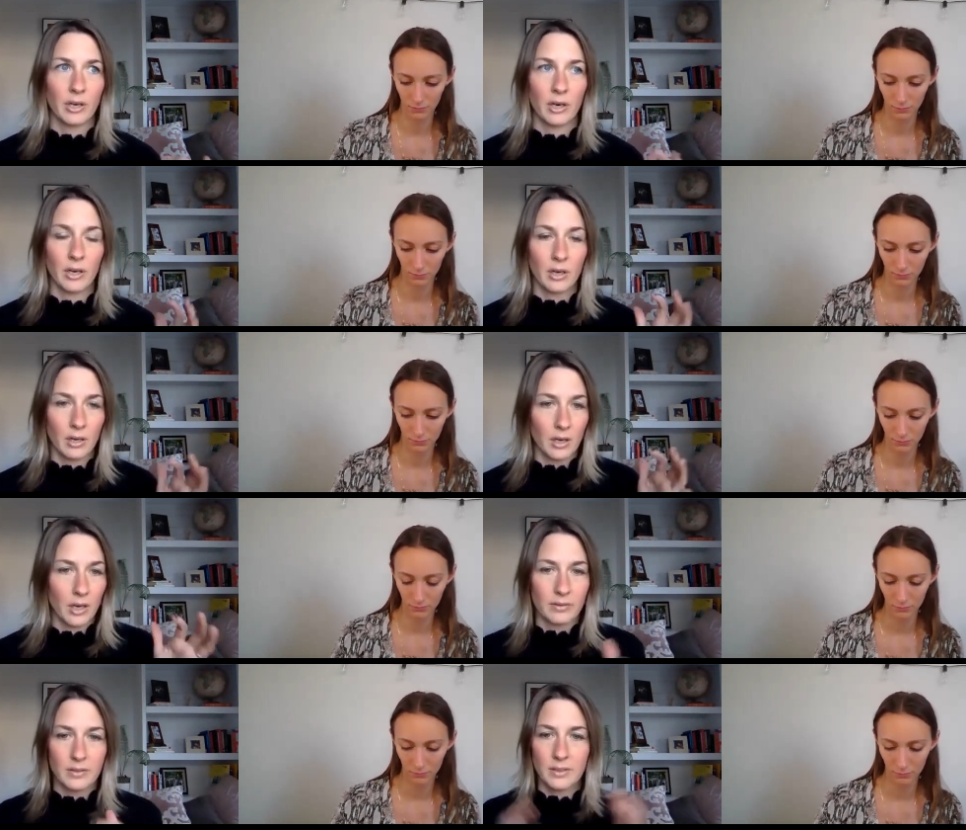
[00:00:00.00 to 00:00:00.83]
Speaker 1: or a,
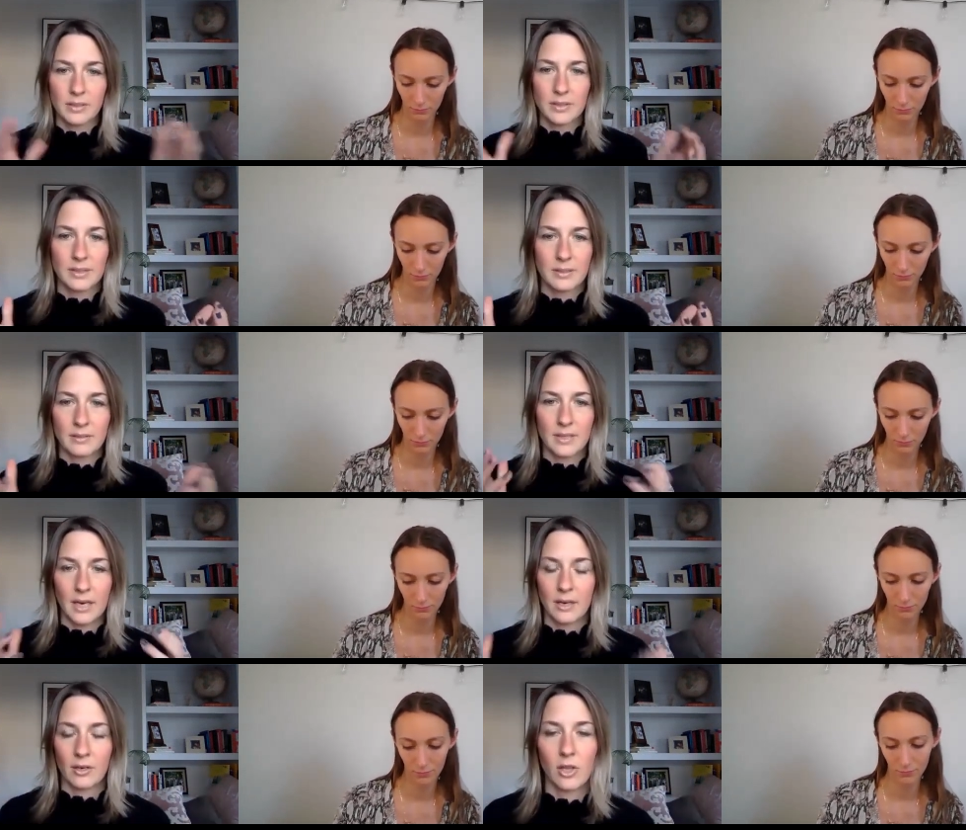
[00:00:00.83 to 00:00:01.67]
a
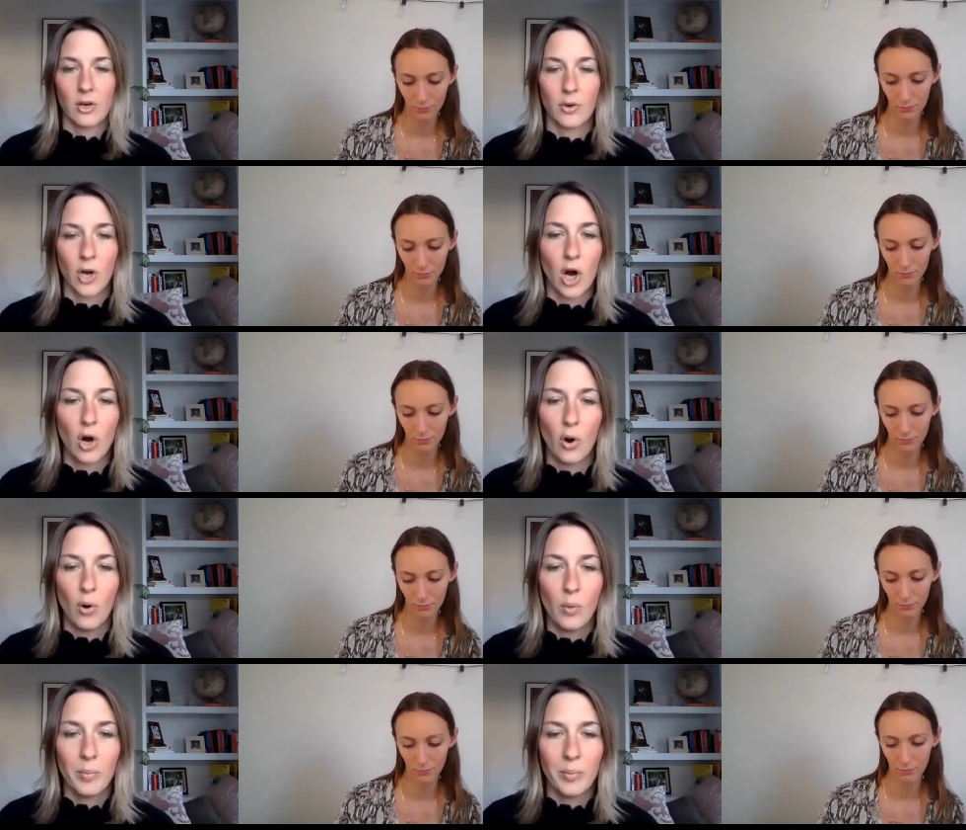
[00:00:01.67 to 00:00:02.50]
standalone
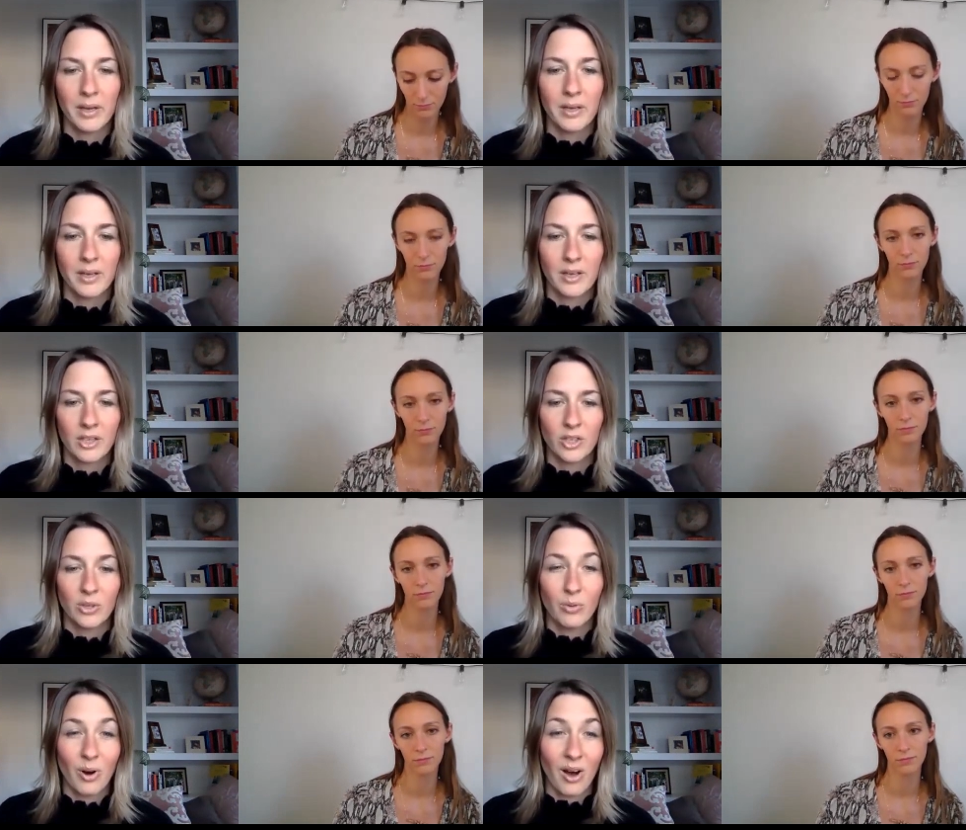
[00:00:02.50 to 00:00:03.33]
home
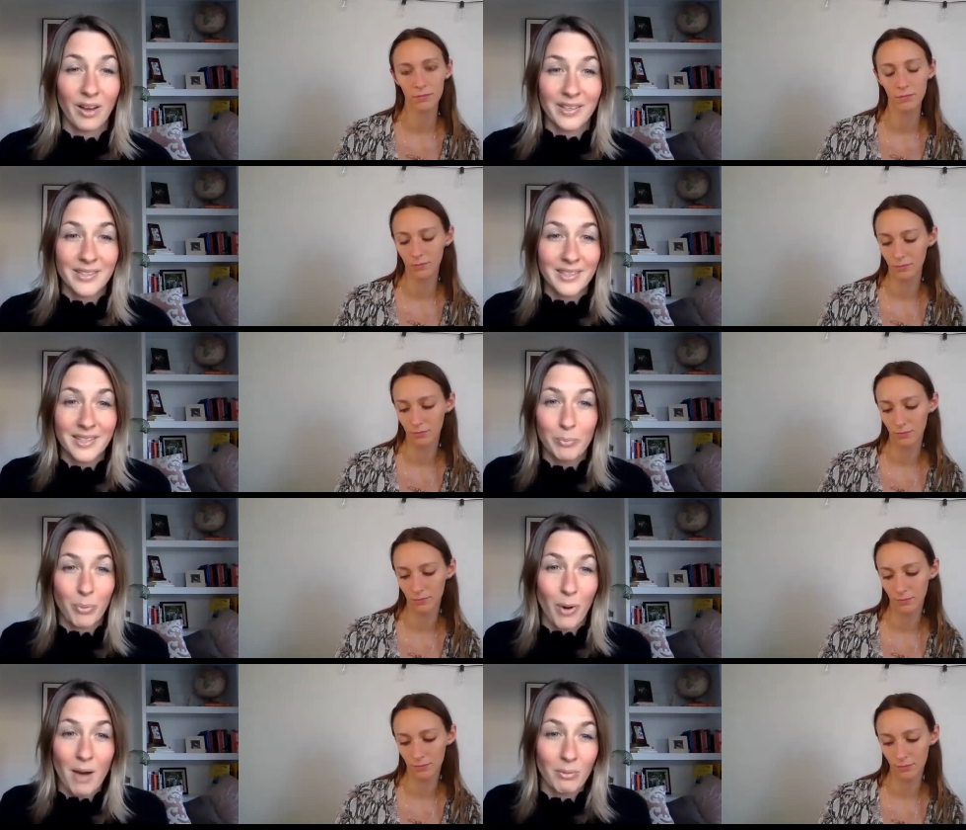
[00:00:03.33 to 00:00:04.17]
you
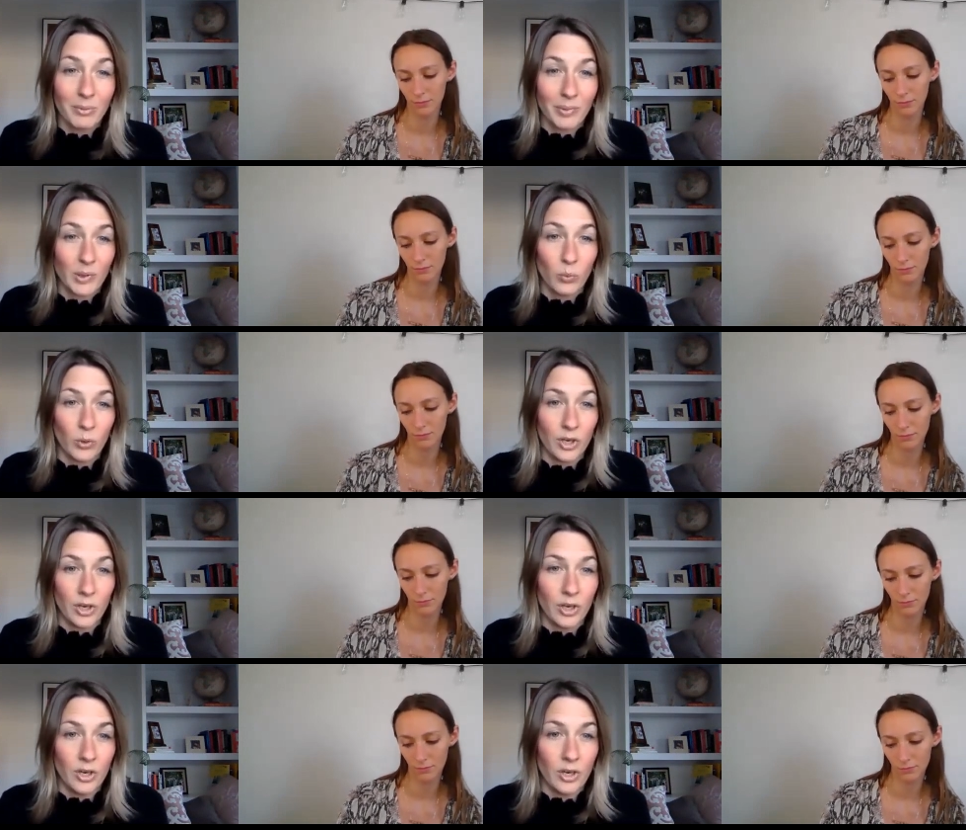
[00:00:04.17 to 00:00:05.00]
honestly probably
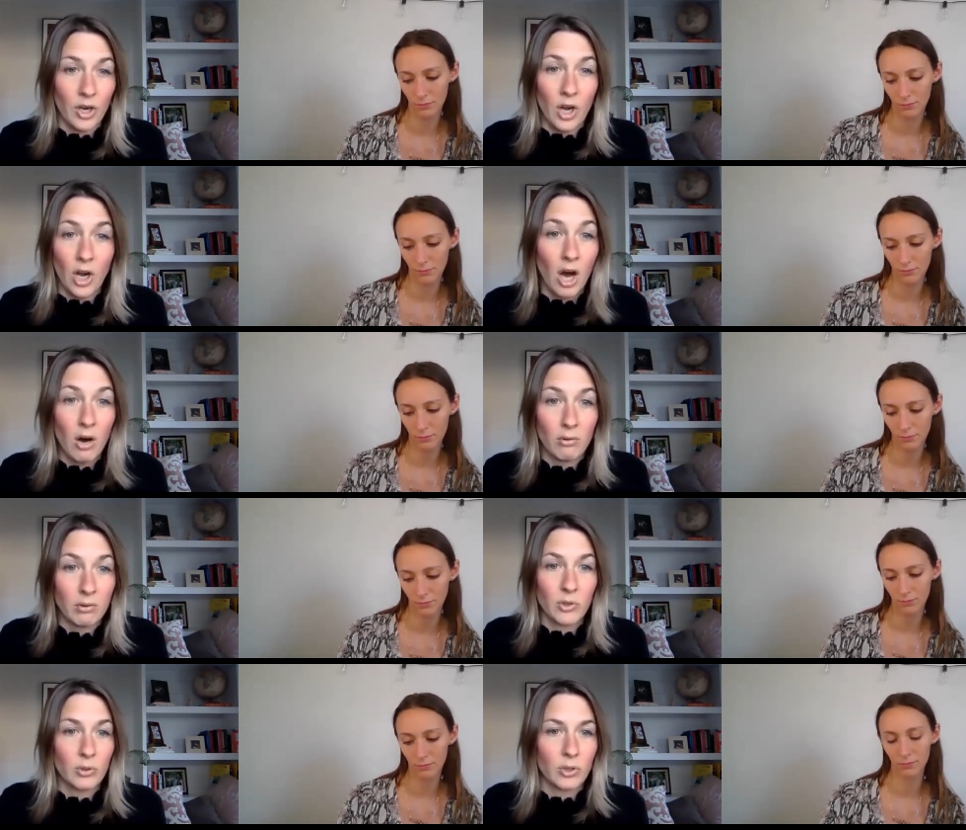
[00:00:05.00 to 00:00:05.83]
wouldn't
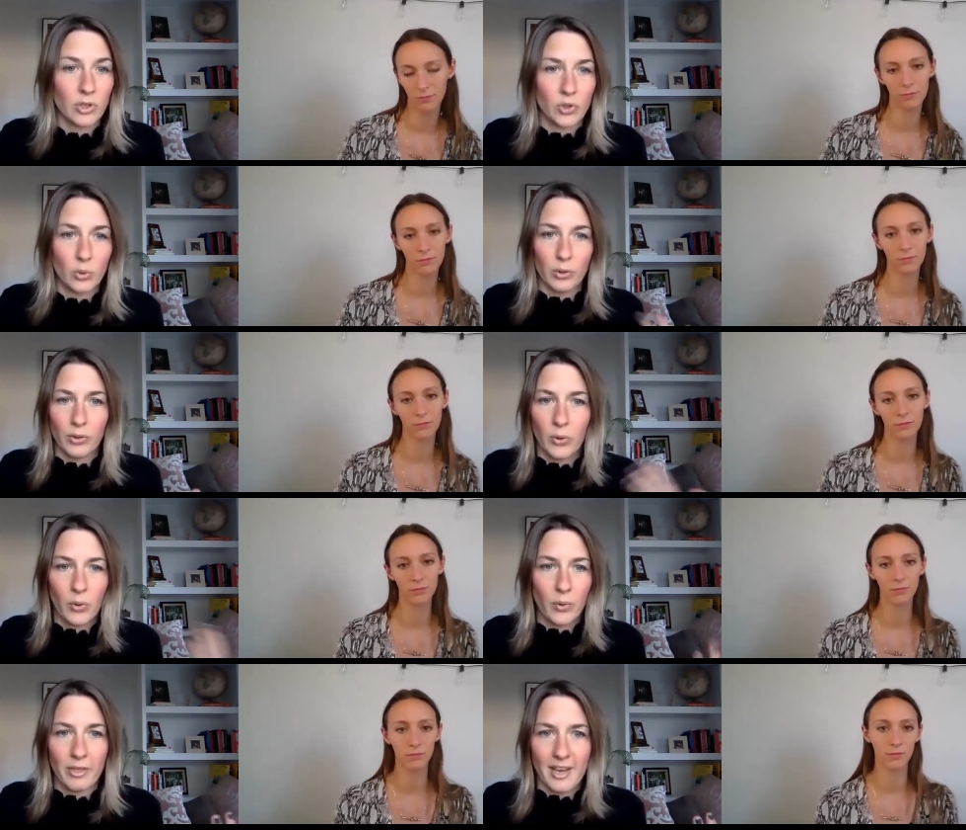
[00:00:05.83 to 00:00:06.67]
know. You could tour the
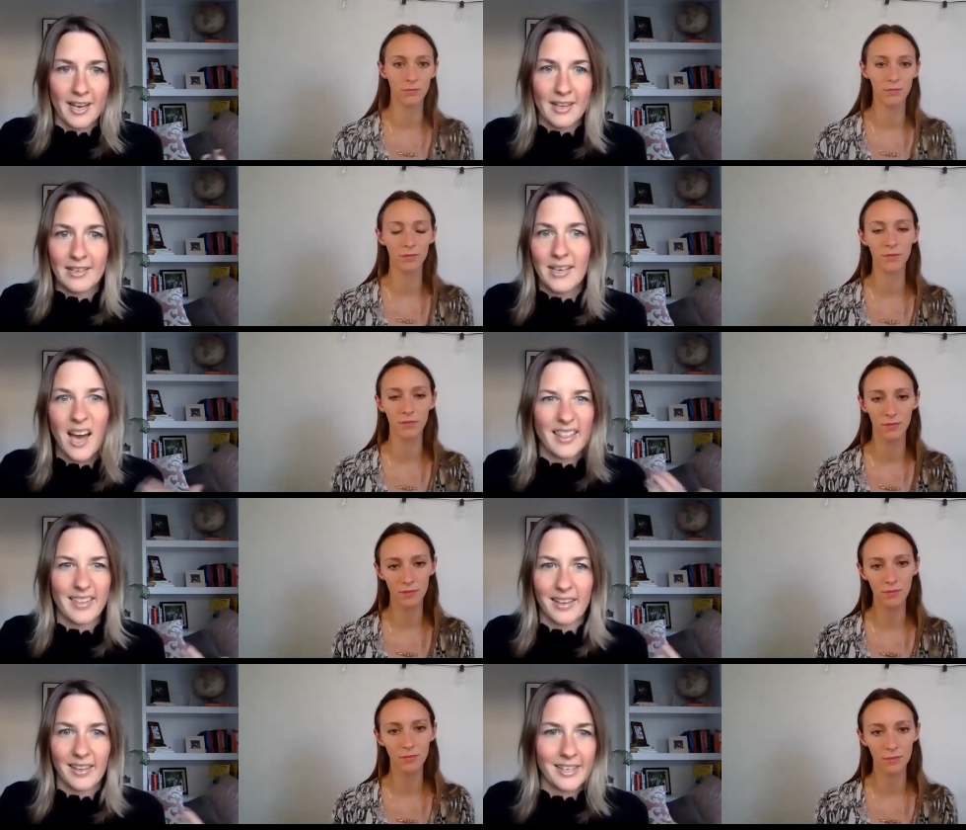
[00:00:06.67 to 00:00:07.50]
whole thing and not
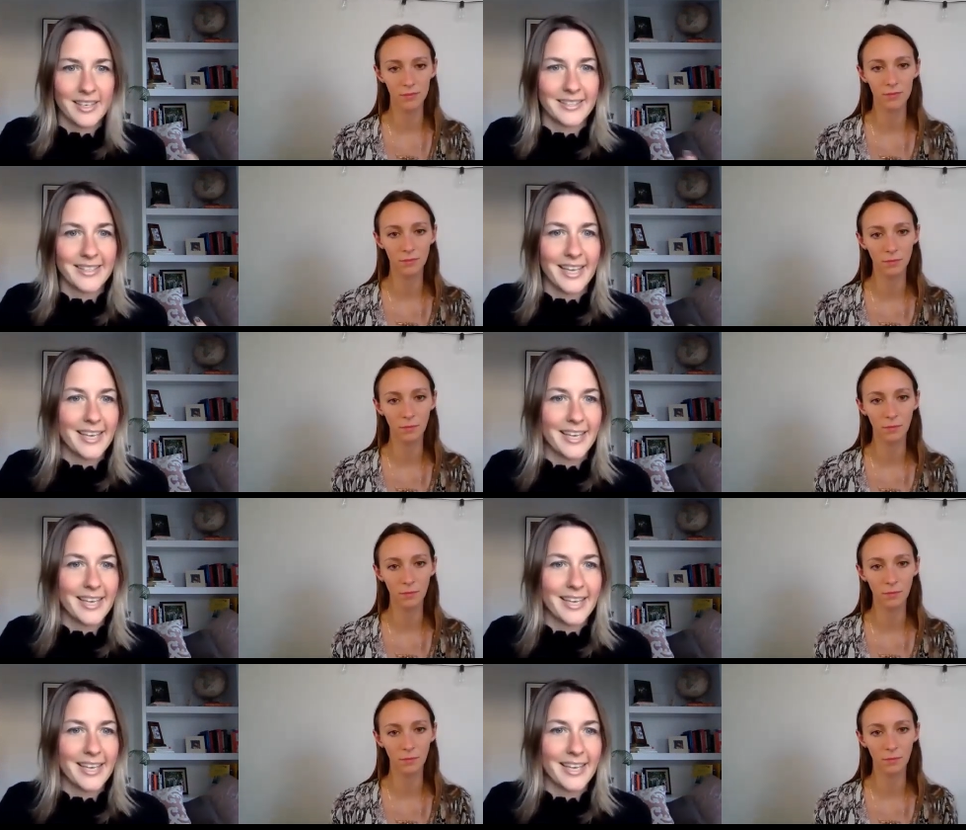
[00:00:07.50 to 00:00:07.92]
think that it's